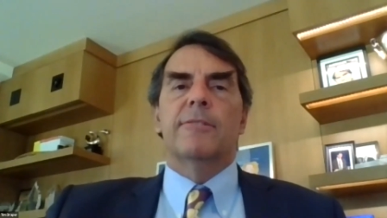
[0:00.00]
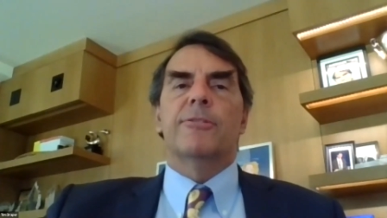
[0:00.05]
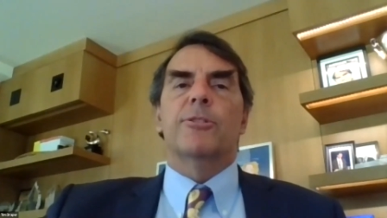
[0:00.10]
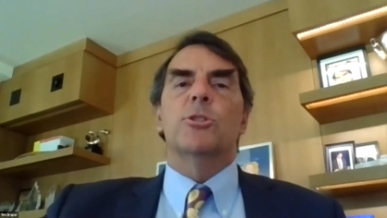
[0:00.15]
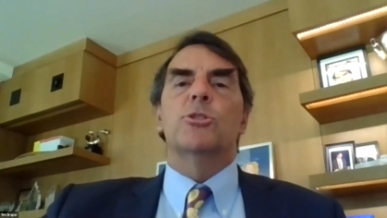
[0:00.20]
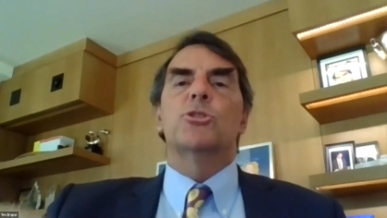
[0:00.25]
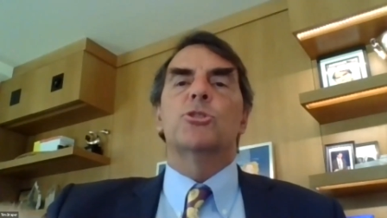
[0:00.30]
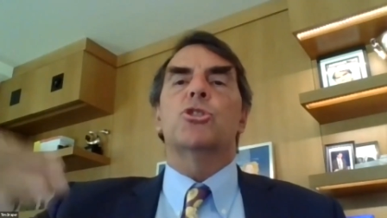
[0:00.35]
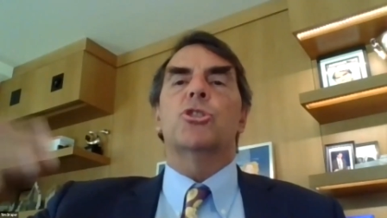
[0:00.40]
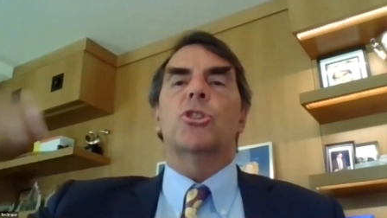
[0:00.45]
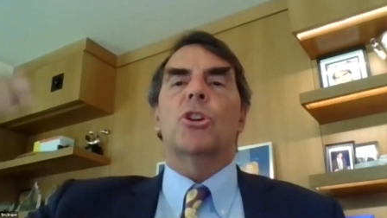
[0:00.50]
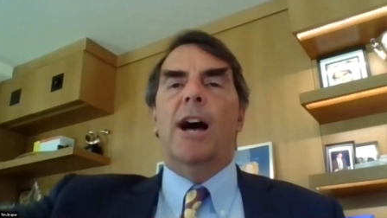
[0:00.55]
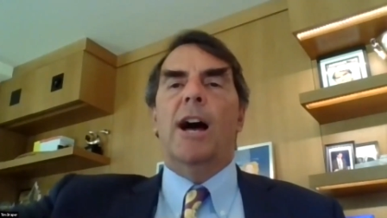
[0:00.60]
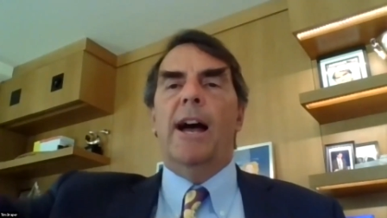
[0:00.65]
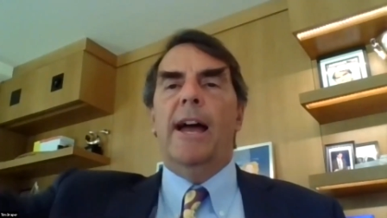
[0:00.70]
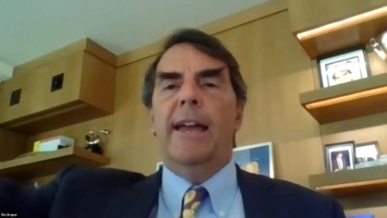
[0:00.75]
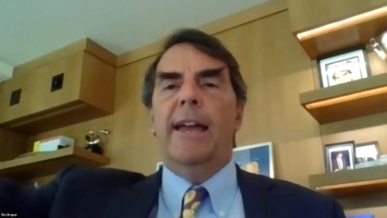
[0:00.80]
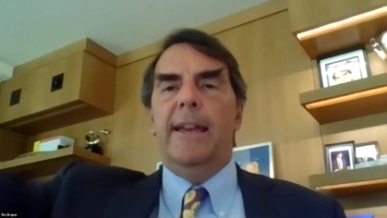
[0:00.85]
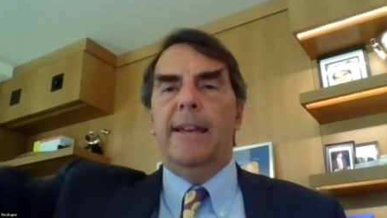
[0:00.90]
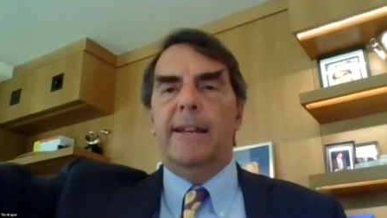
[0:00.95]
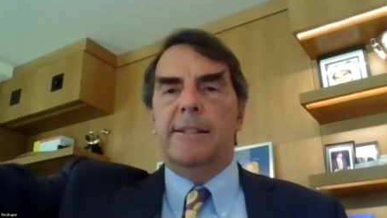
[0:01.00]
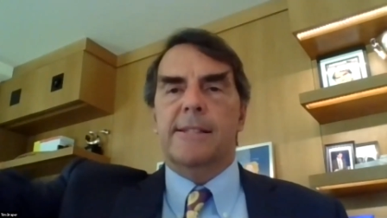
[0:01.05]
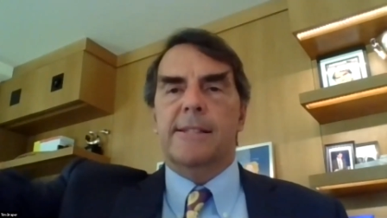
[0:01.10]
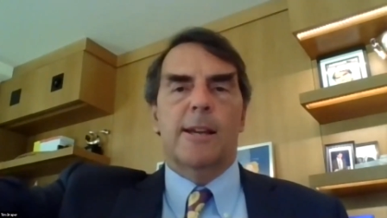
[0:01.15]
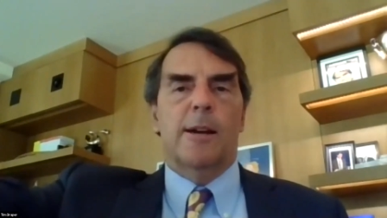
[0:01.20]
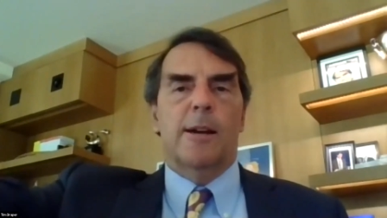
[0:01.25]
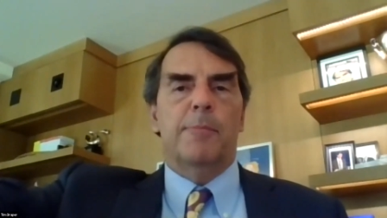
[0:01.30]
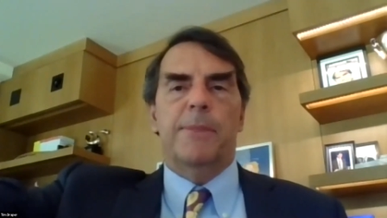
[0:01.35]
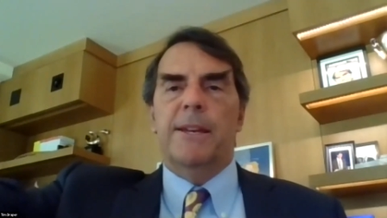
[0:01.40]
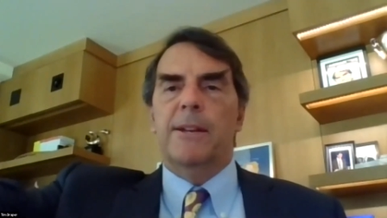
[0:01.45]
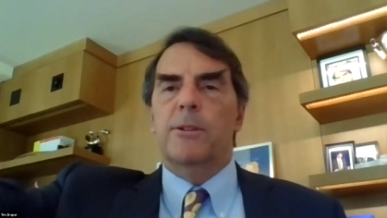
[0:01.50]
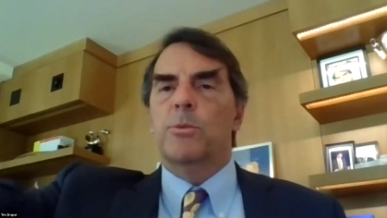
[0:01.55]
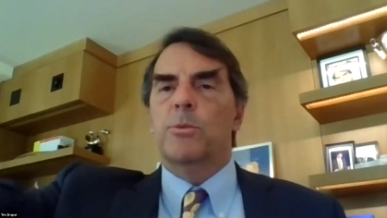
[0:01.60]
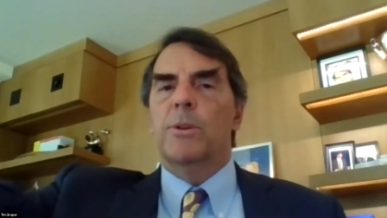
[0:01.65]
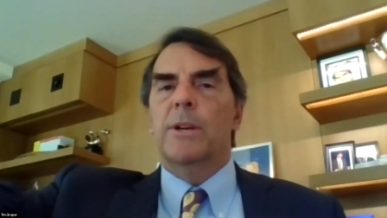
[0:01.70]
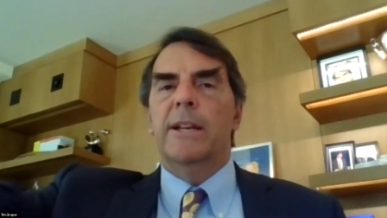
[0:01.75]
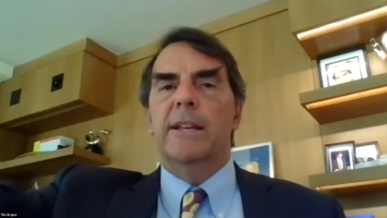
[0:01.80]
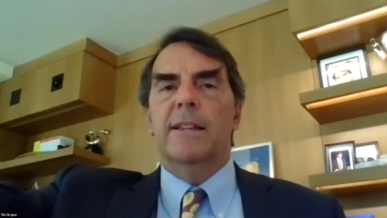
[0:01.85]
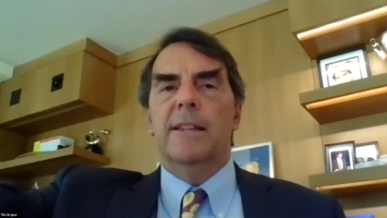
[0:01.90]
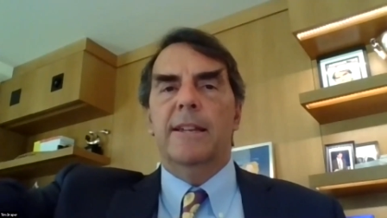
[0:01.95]
for trying something
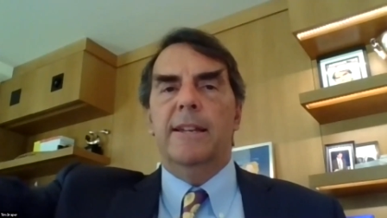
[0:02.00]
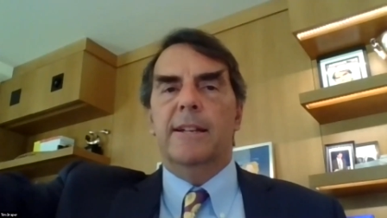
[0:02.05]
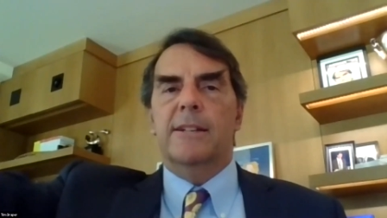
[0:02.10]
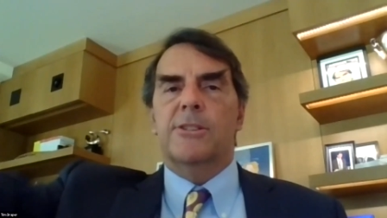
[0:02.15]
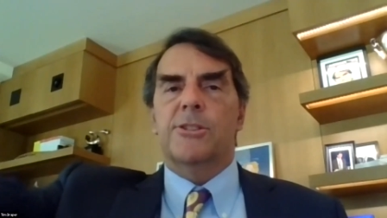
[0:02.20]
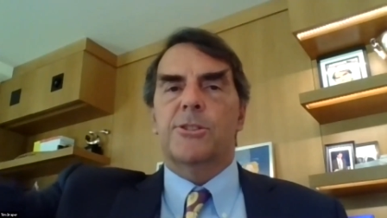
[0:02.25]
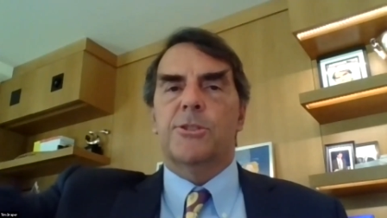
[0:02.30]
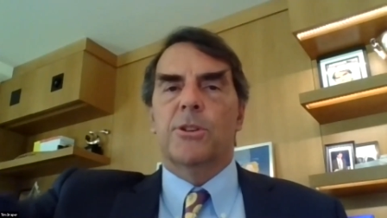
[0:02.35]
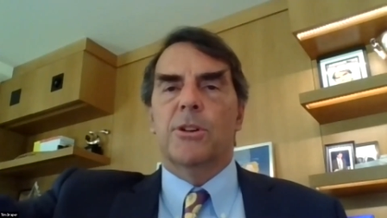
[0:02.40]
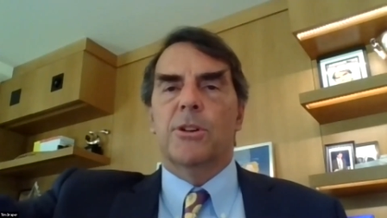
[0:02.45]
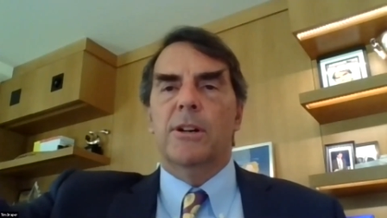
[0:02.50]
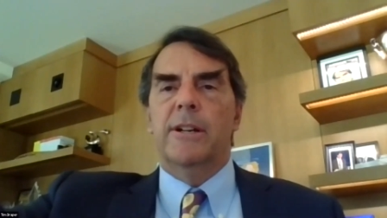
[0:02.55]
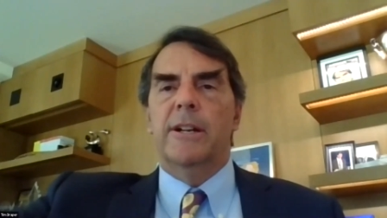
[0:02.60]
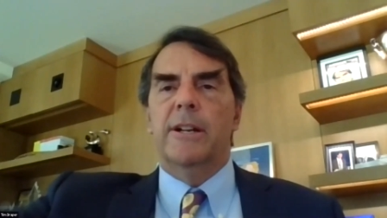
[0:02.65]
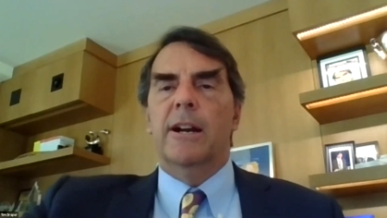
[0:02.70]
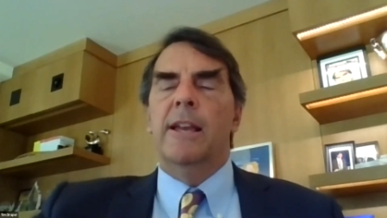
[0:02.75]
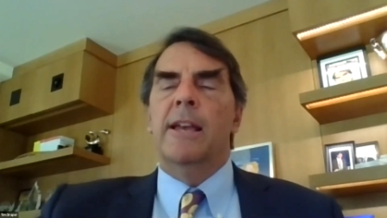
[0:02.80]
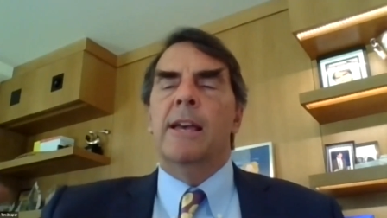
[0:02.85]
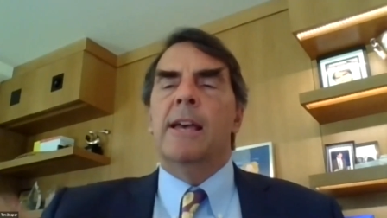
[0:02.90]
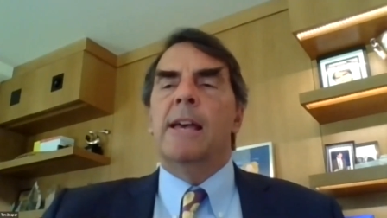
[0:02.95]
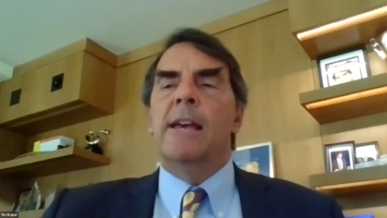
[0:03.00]
really extraordinary.